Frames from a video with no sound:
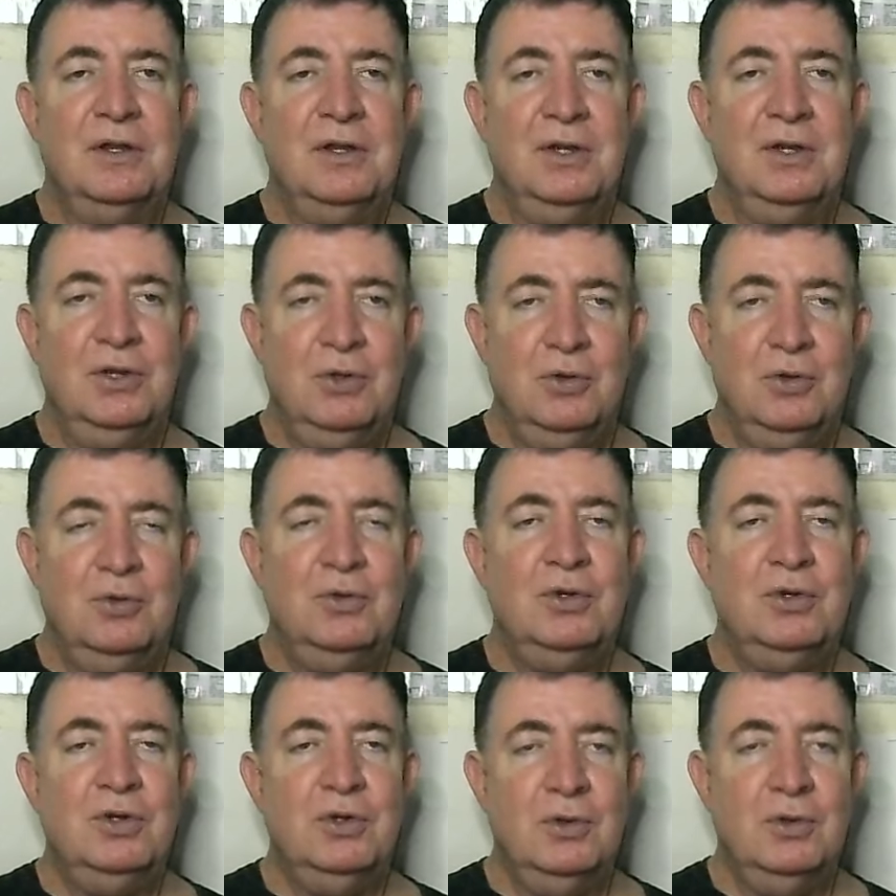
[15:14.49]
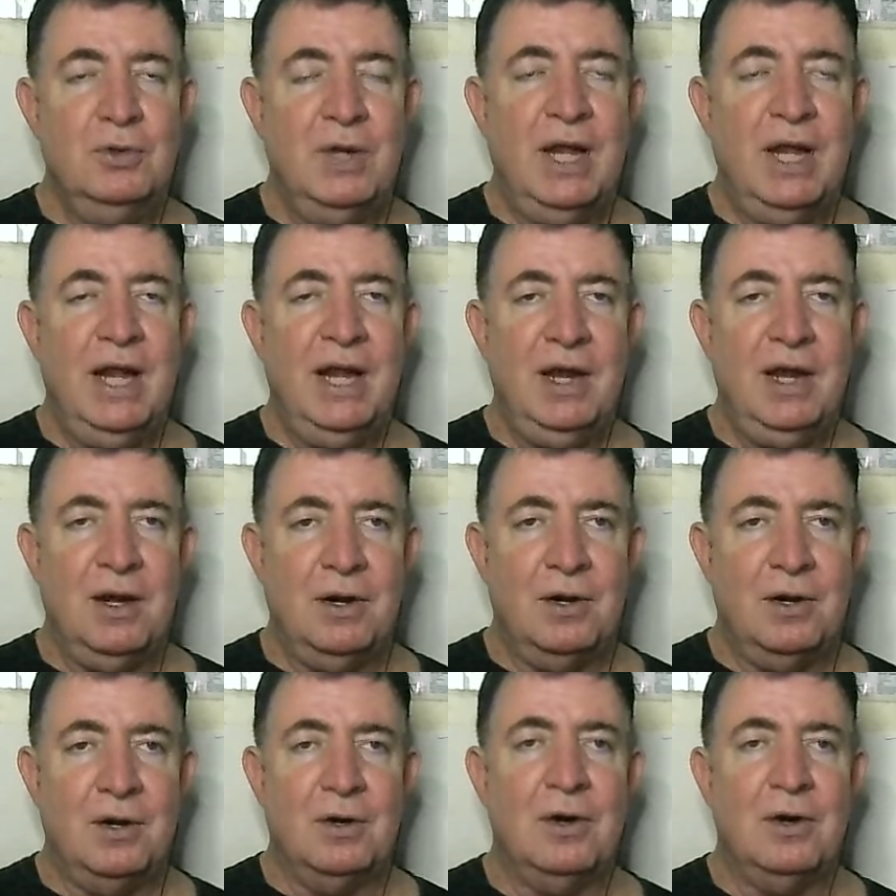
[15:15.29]
you do
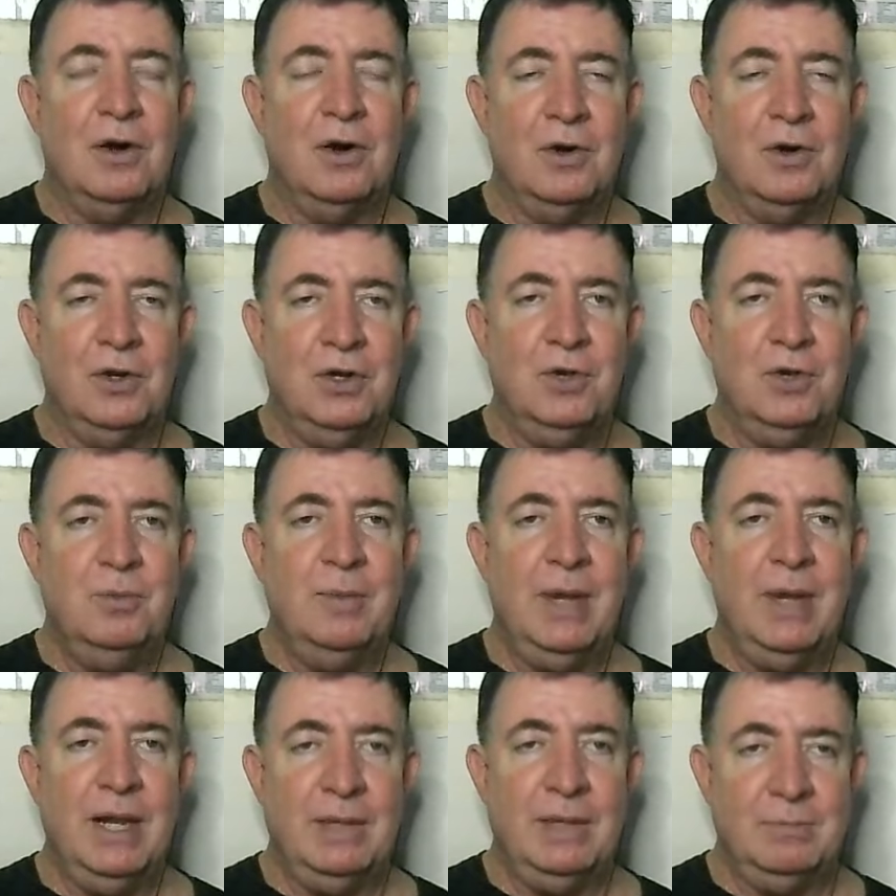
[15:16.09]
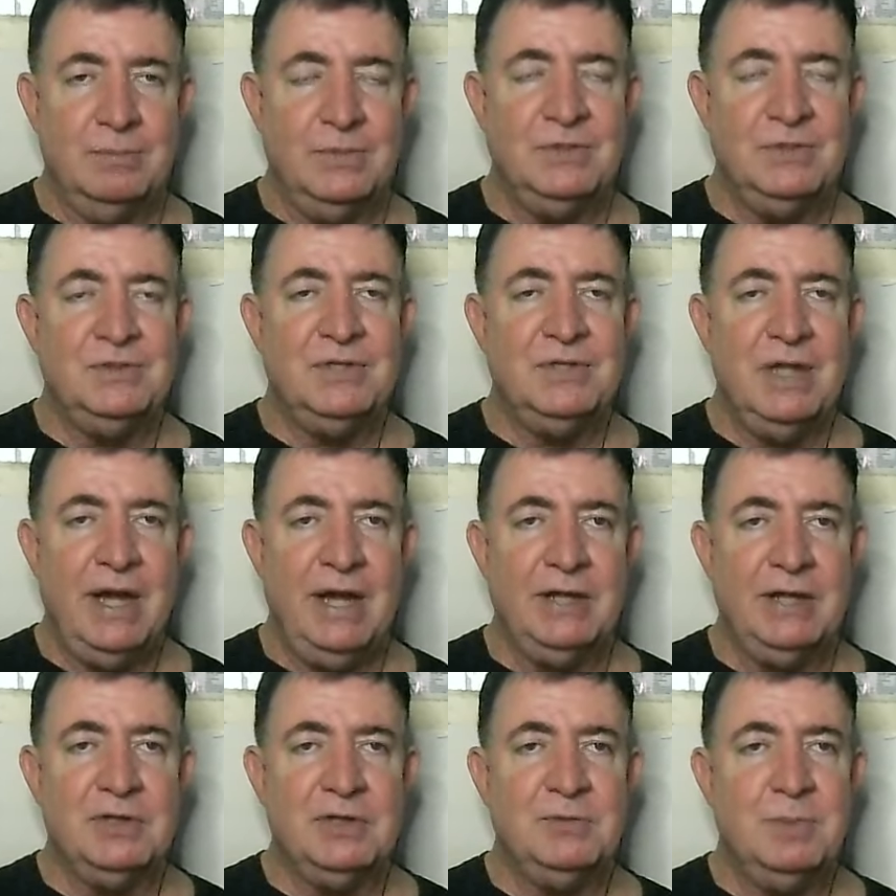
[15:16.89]
err or you make
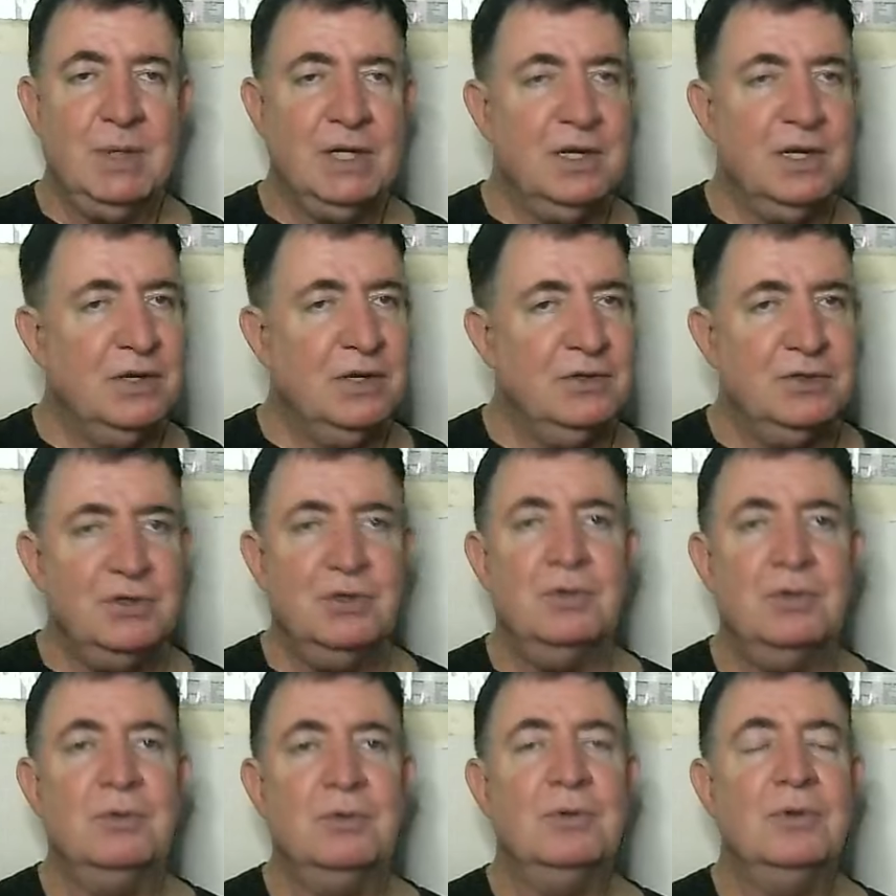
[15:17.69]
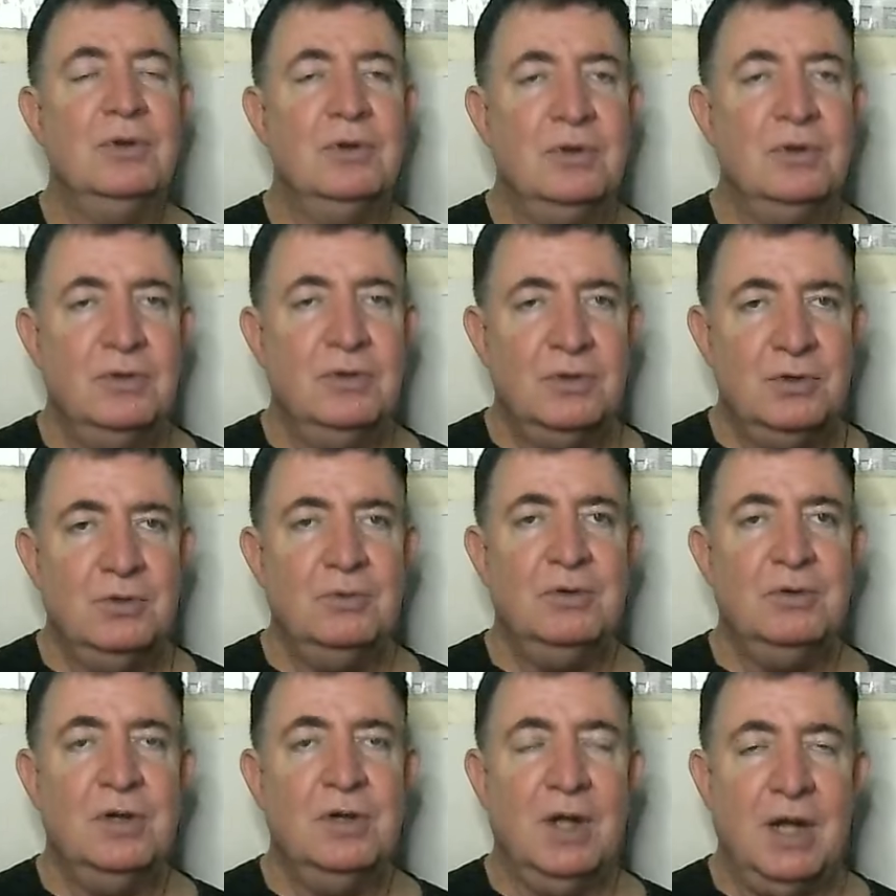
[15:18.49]
mistakes because you
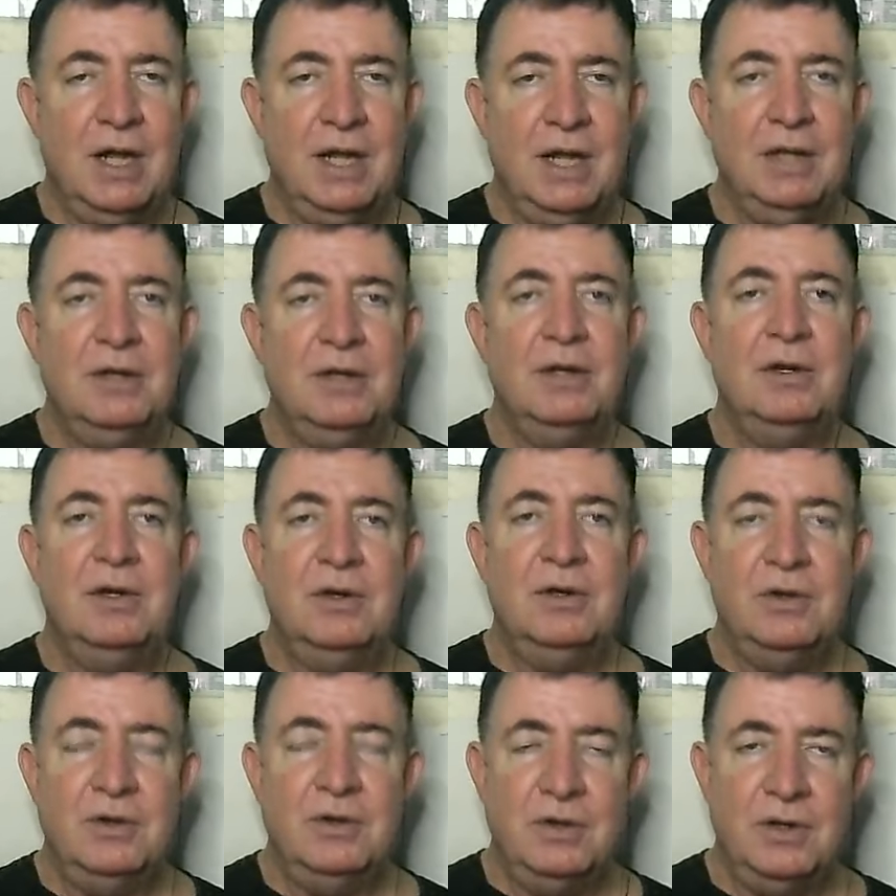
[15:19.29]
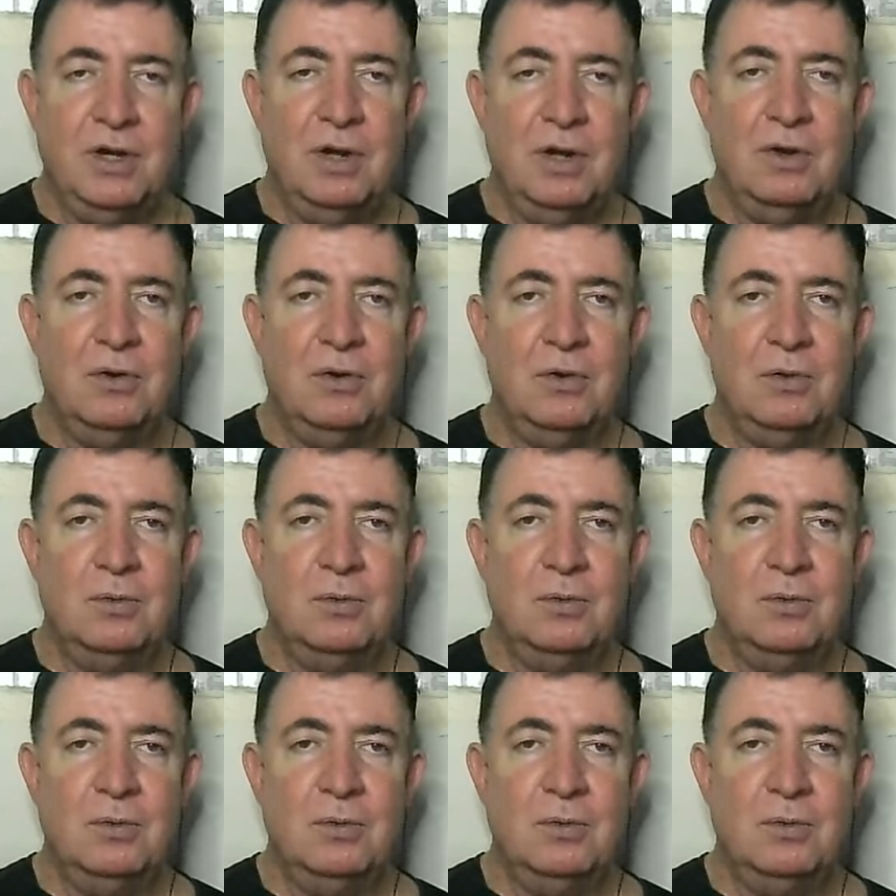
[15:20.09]
do not know